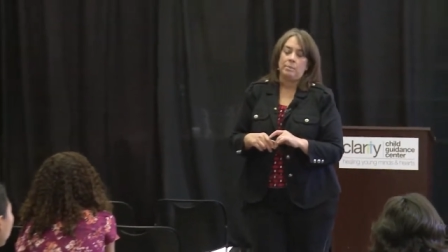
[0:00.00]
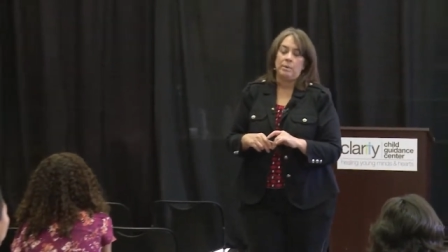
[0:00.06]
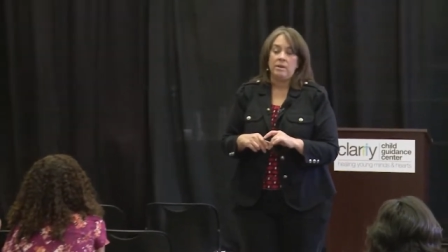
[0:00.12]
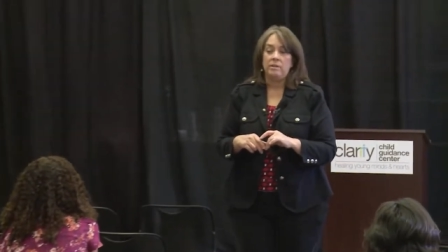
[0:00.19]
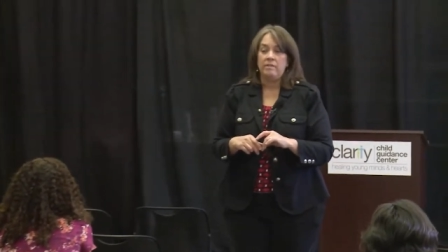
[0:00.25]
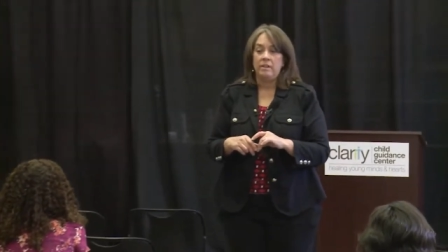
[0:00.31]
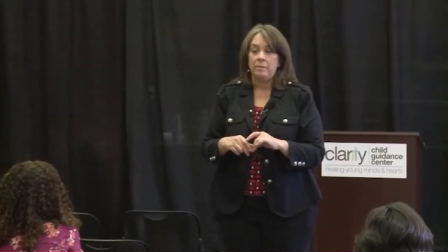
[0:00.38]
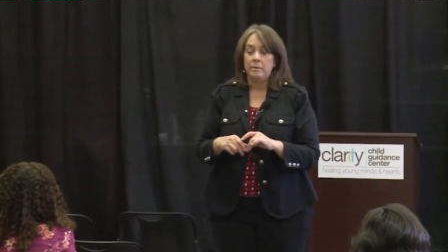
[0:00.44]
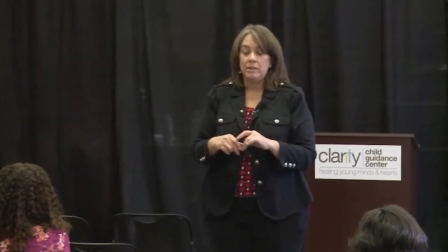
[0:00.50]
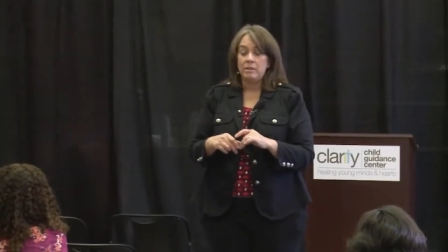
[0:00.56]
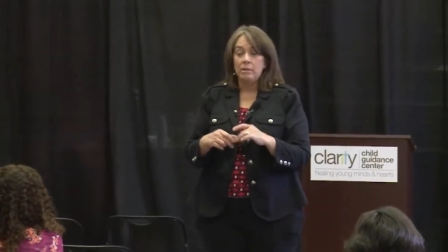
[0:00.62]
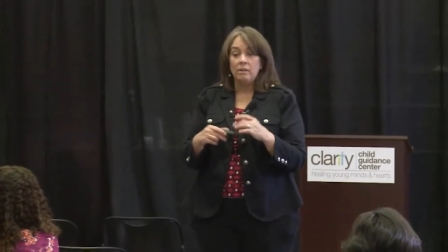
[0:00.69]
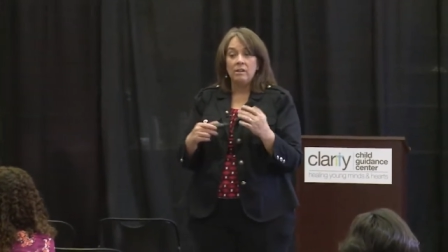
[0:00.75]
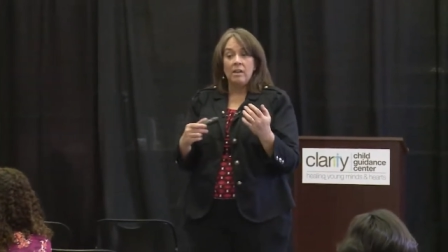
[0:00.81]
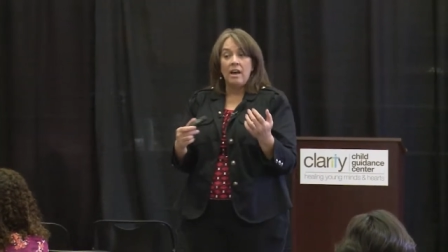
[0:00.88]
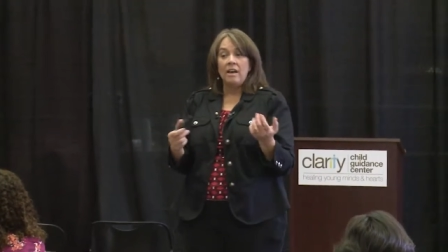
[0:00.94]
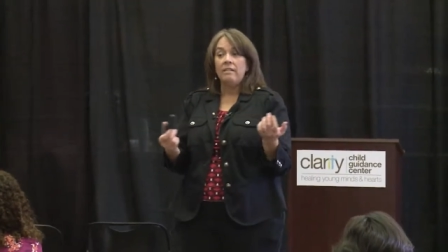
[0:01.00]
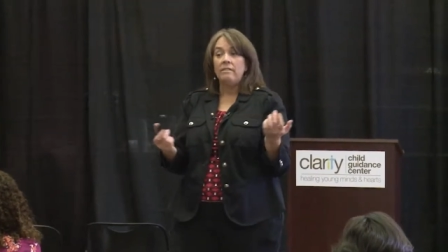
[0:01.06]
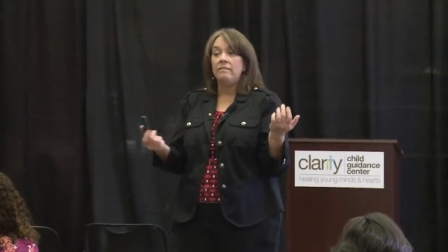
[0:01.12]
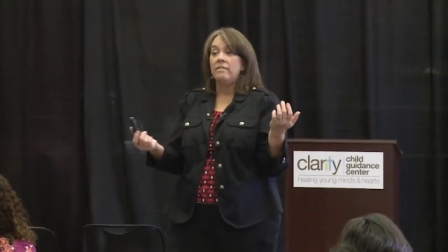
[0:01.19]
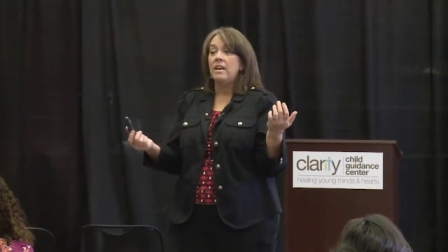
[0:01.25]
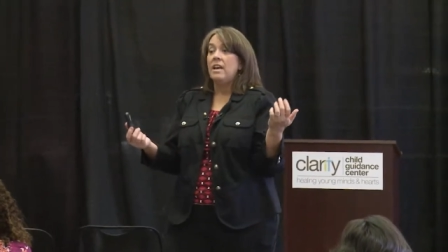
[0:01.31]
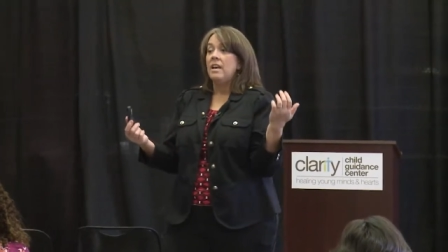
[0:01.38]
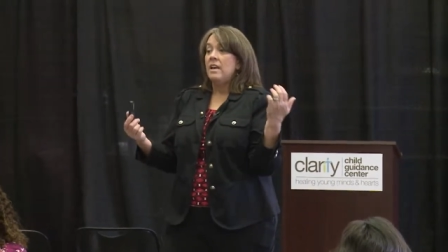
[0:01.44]
brain development. So a lot
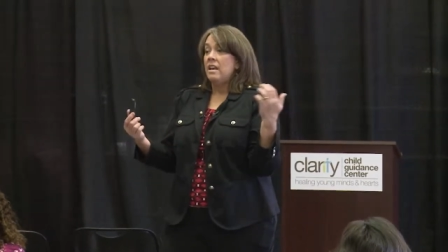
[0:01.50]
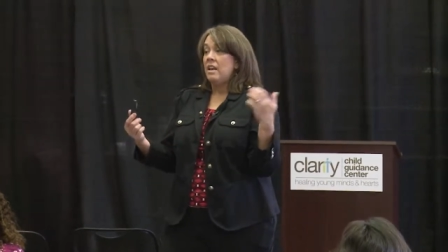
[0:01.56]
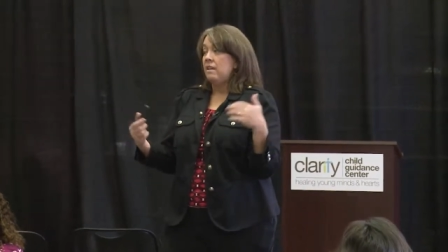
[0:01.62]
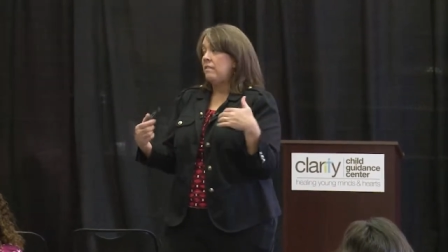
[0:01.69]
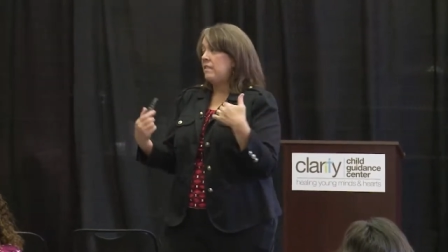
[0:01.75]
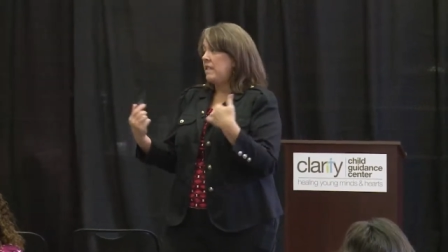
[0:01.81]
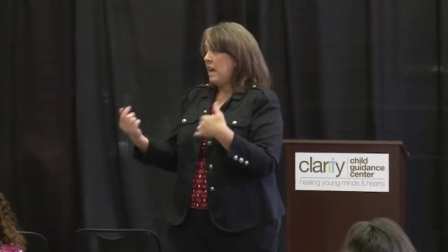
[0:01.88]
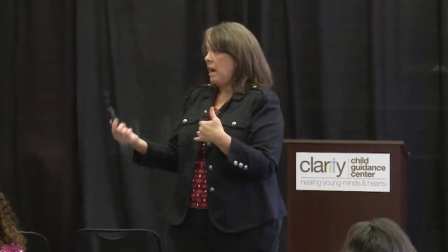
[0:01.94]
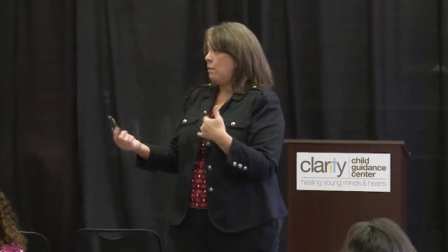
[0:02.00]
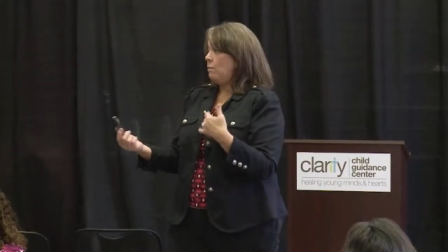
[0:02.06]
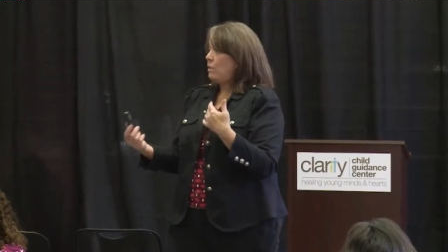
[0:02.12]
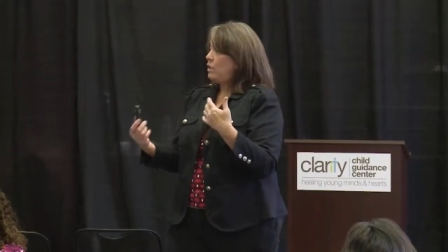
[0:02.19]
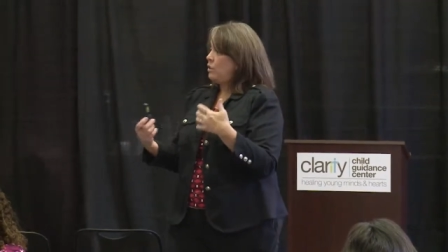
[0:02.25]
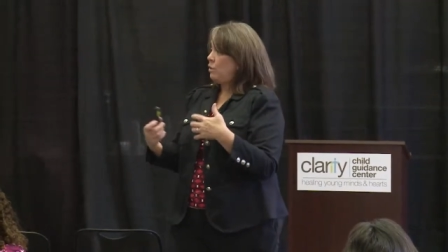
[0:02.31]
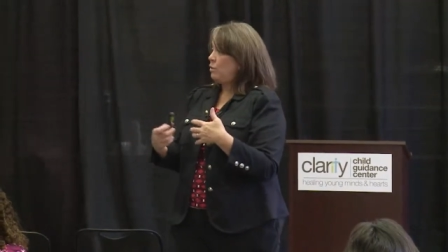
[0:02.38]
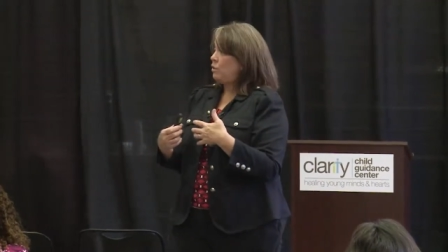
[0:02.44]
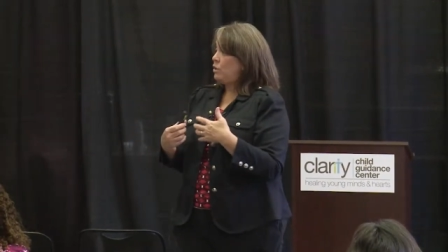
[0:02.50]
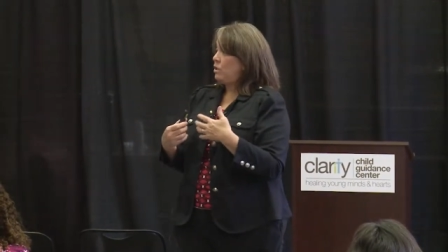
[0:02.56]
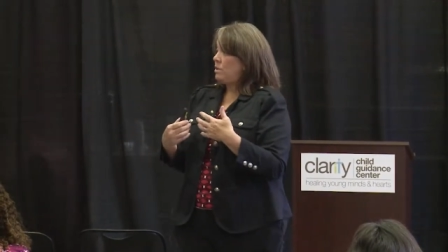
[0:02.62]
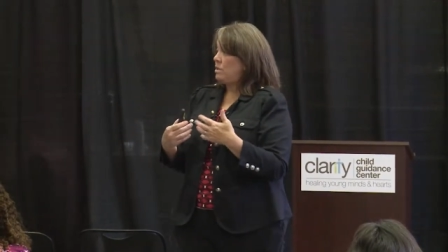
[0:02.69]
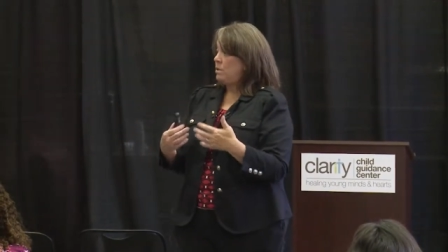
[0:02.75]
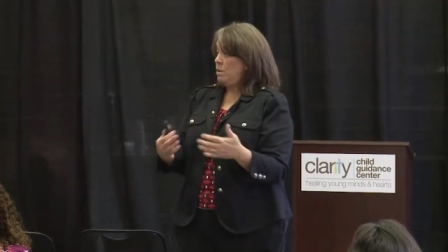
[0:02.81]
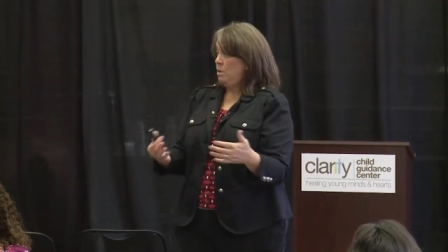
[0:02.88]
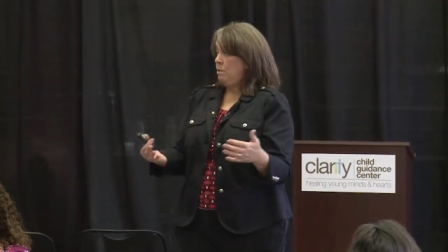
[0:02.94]
of, even that research
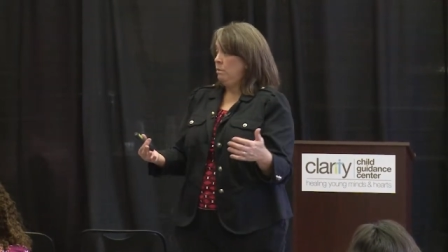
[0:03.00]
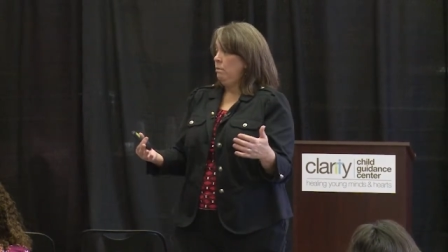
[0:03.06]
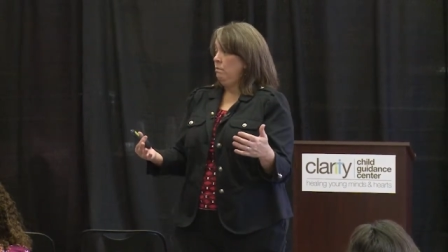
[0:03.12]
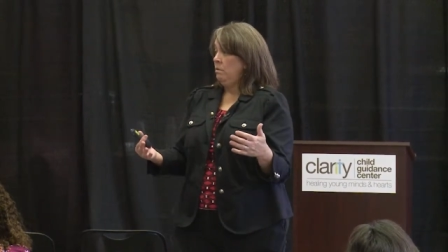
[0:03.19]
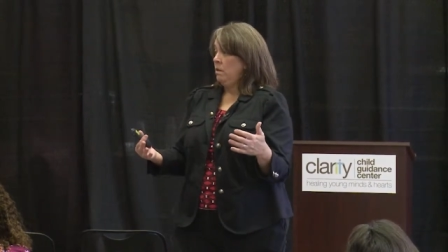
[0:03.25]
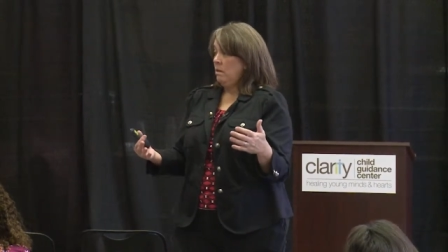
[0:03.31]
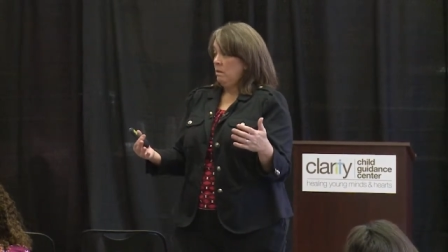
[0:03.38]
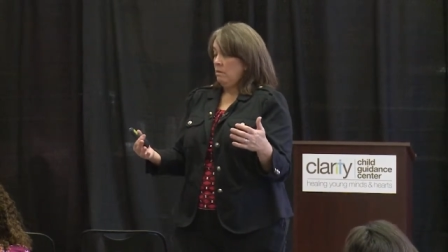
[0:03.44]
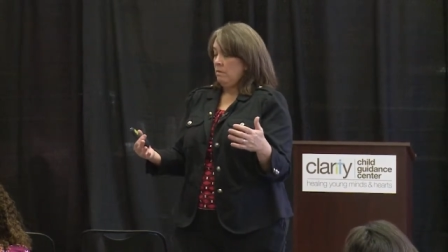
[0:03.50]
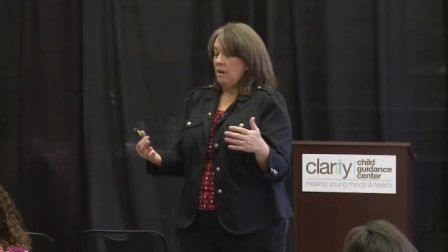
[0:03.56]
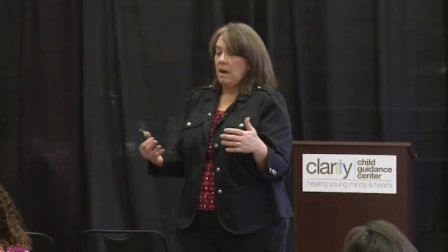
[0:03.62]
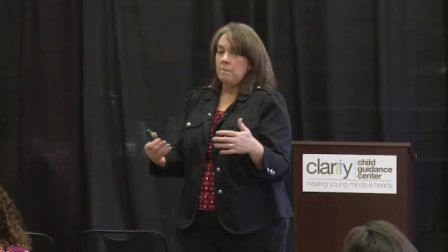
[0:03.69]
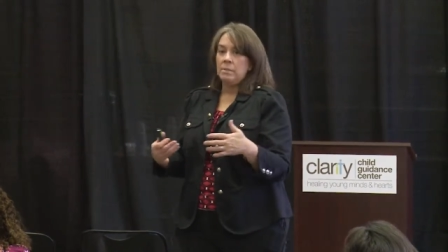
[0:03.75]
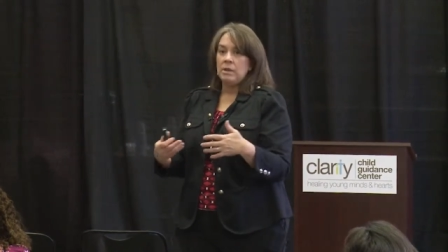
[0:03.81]
is new, right?